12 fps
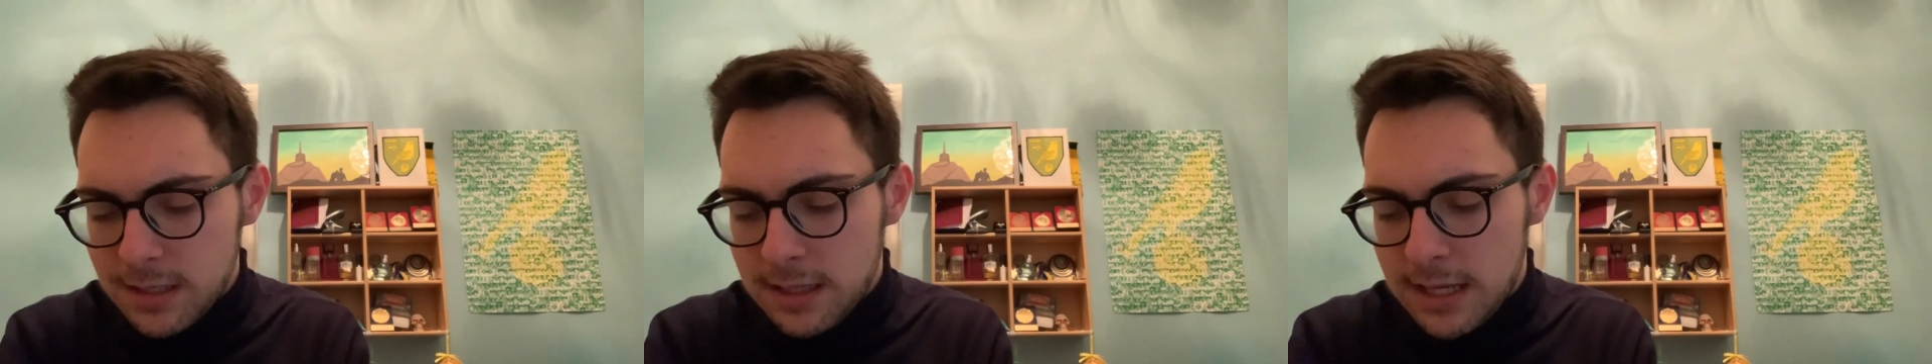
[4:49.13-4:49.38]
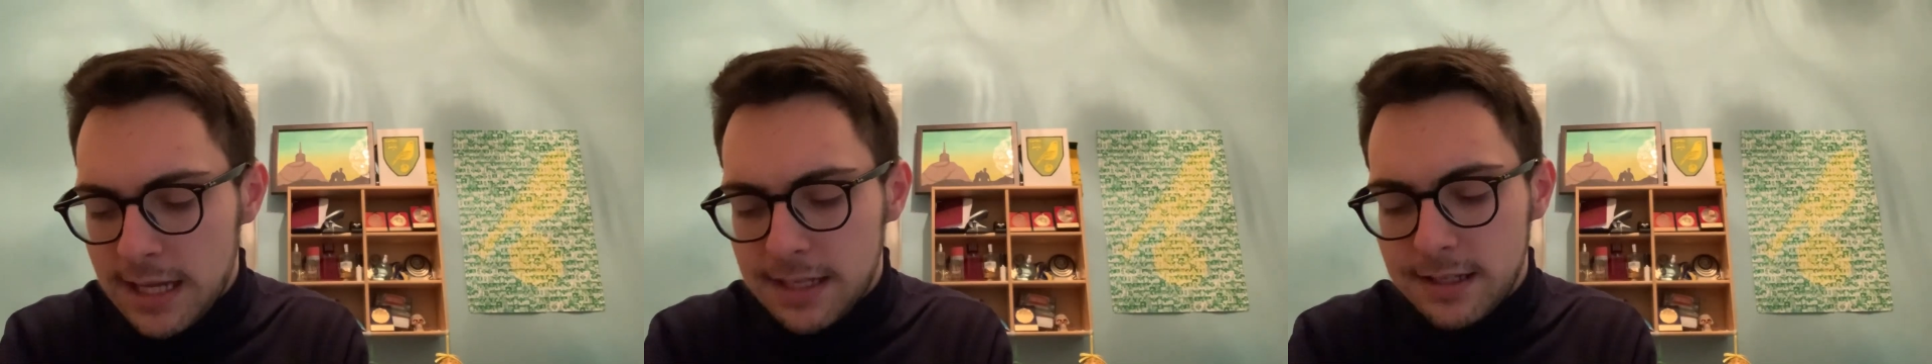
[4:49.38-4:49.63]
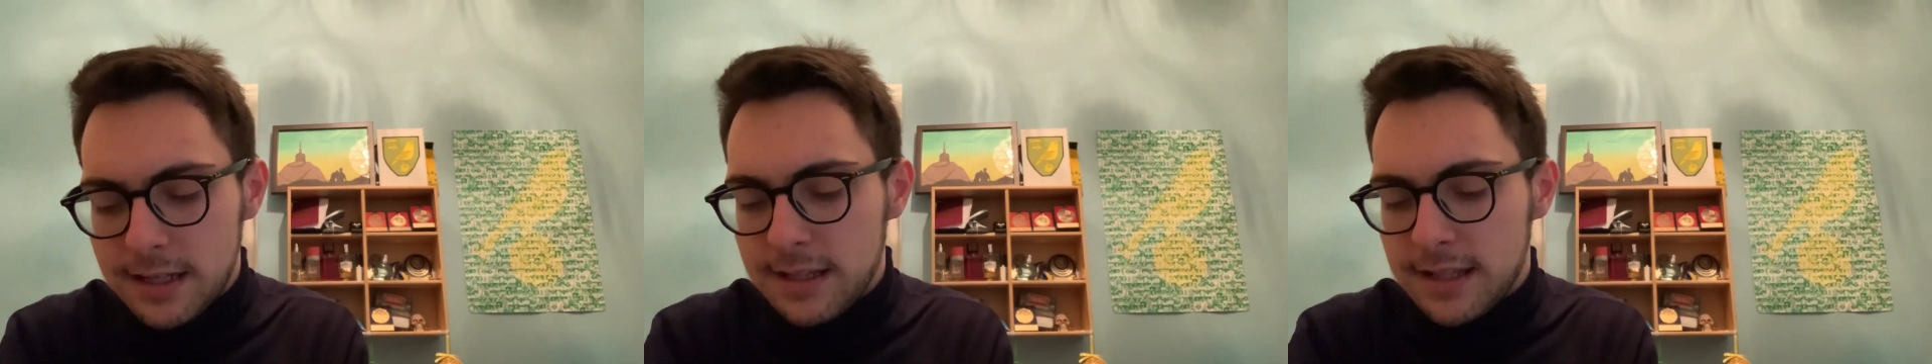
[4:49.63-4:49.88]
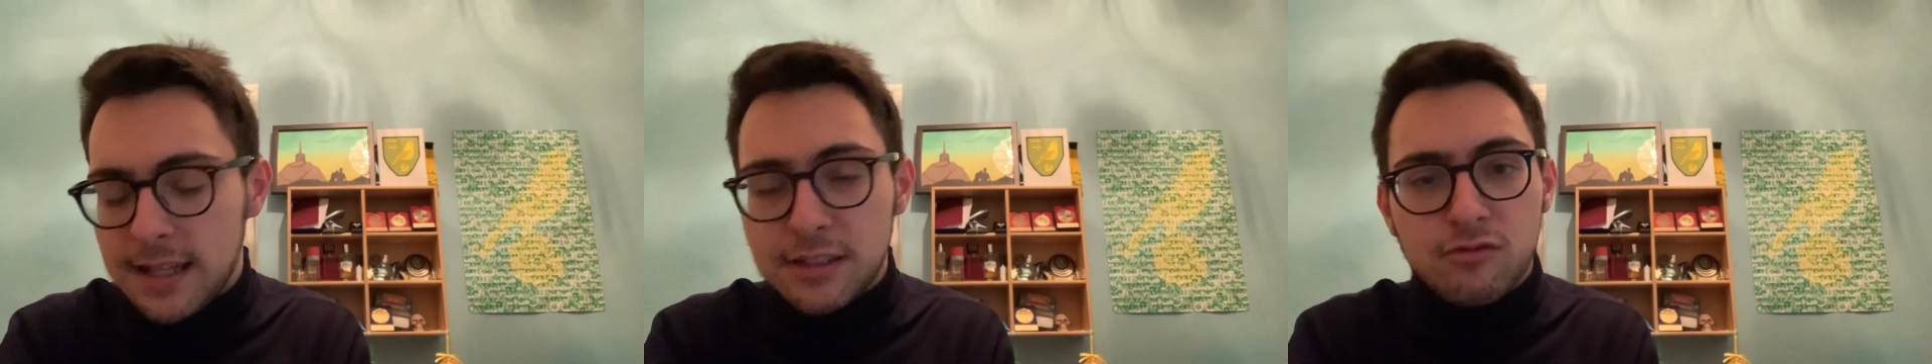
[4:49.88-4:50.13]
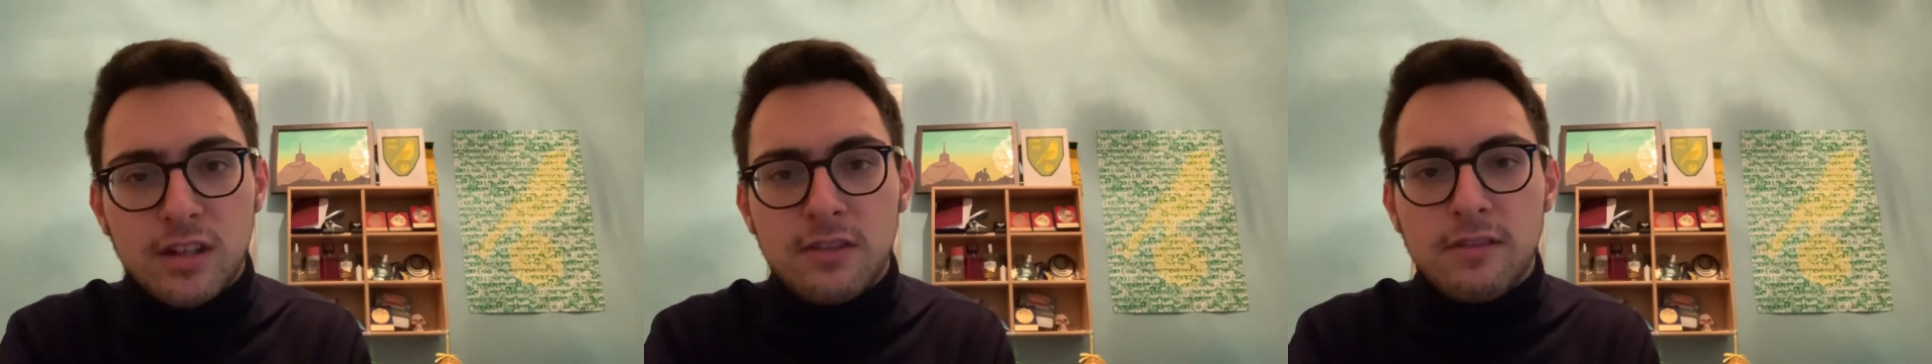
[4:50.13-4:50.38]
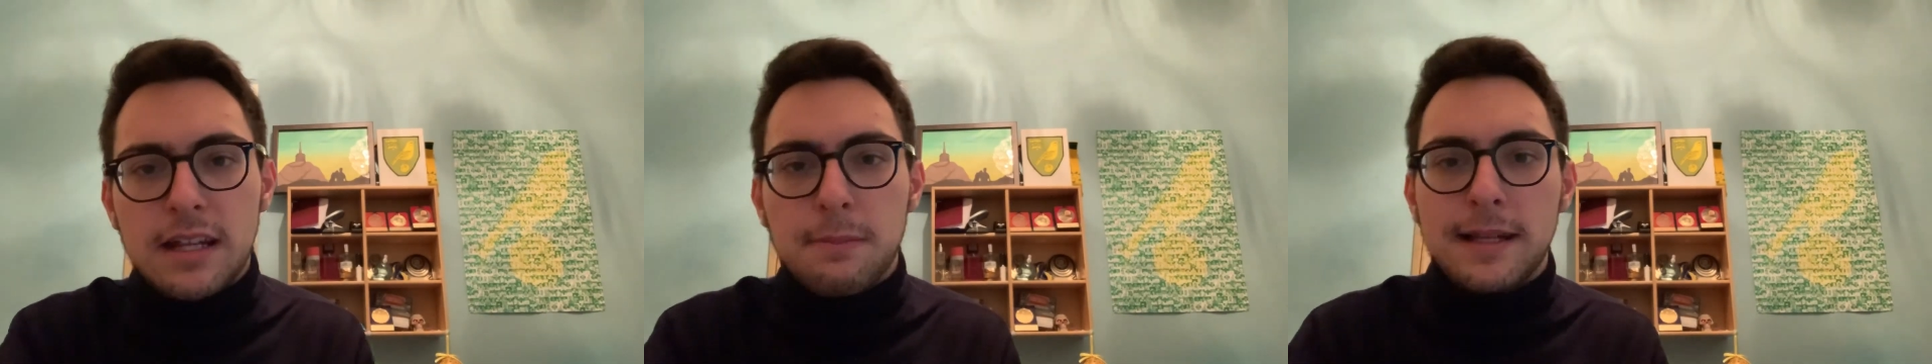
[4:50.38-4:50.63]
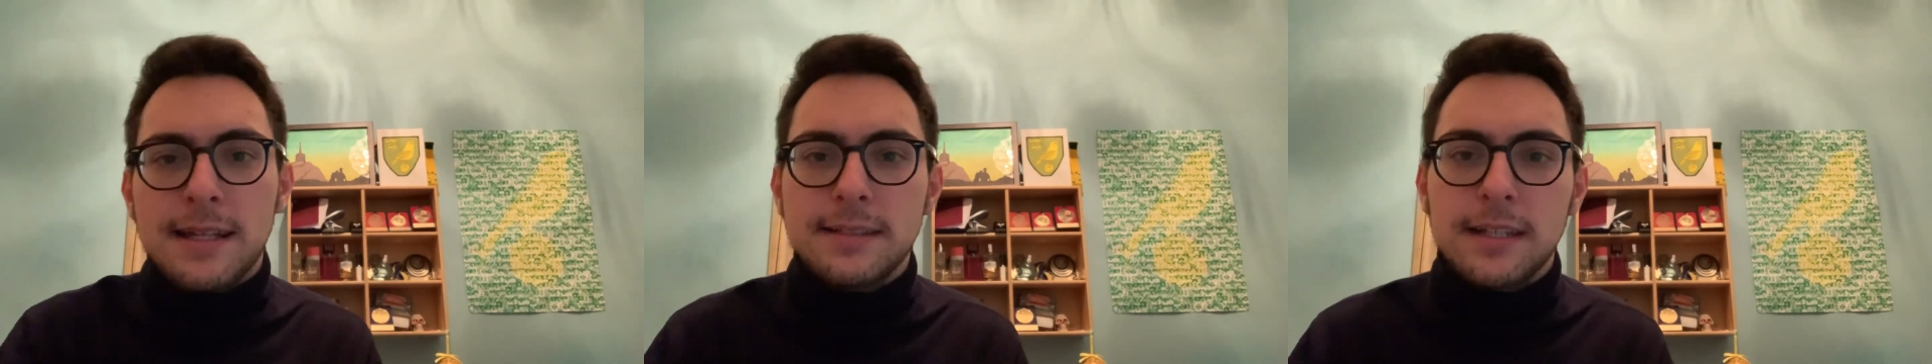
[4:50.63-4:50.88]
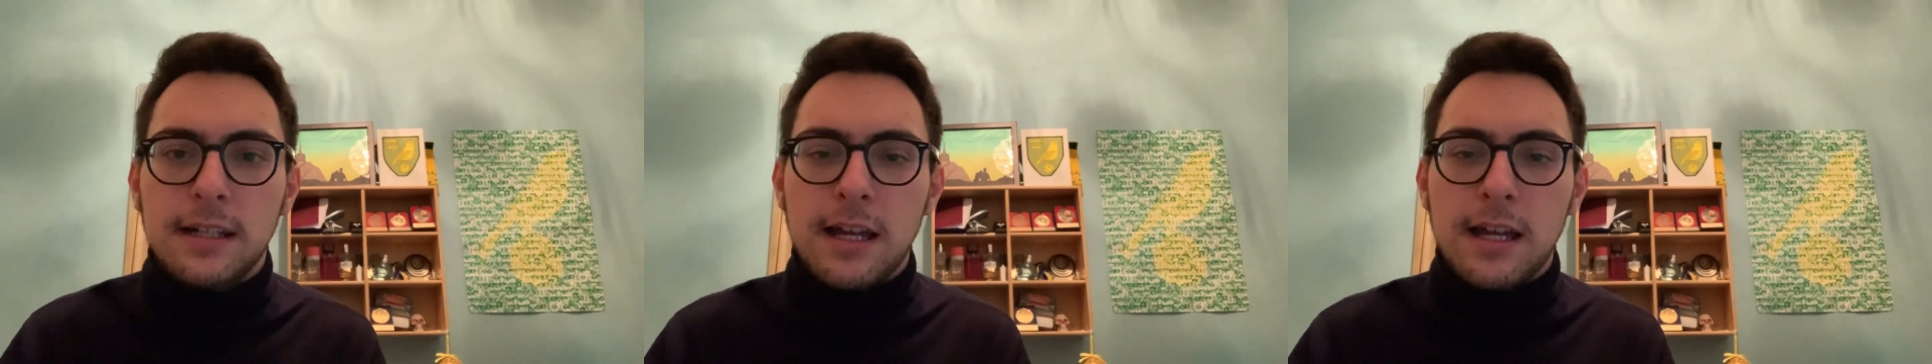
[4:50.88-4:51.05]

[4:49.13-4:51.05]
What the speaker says: that's really, really pleasing.